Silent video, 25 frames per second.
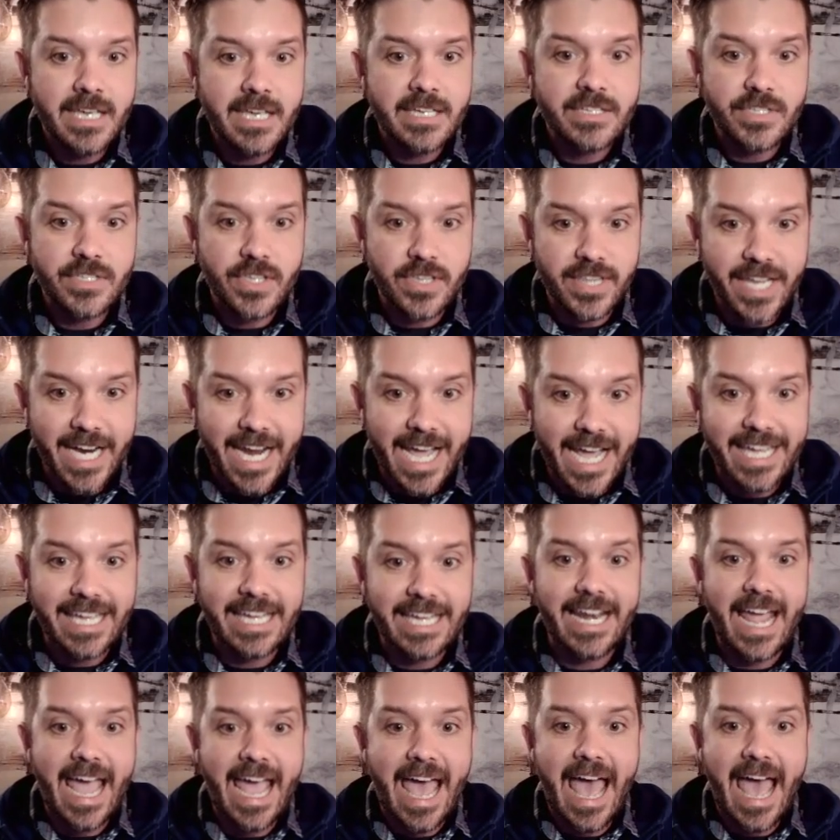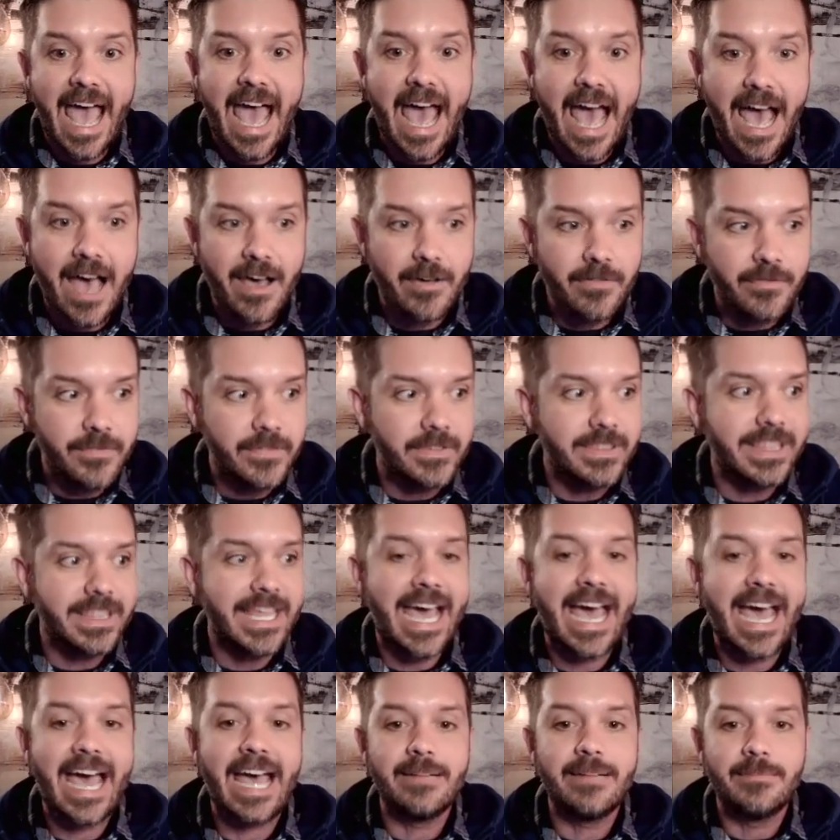so that I can have
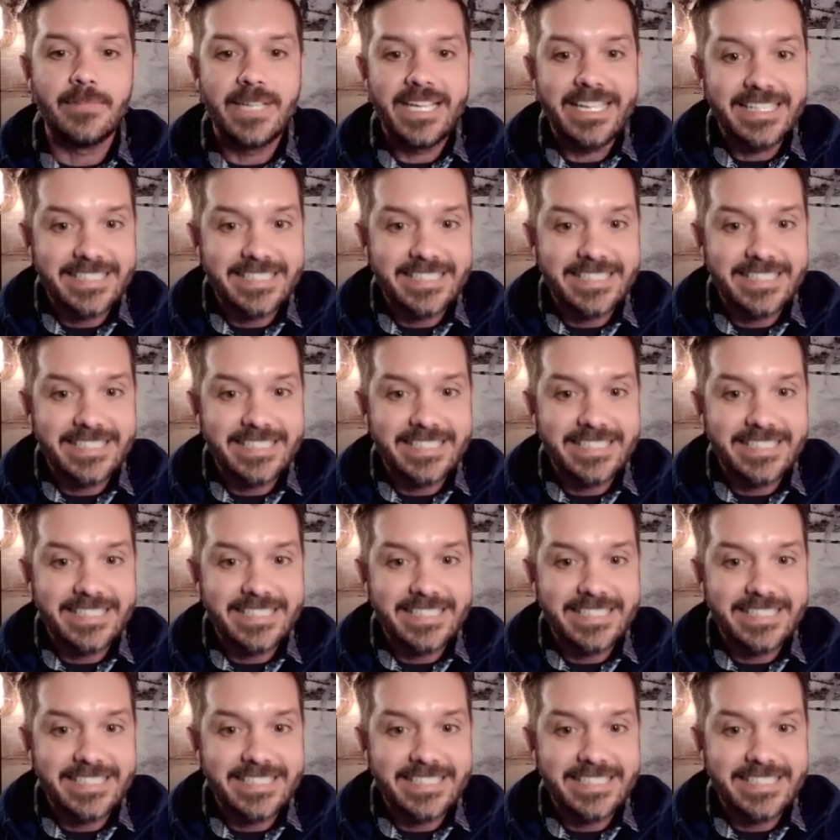that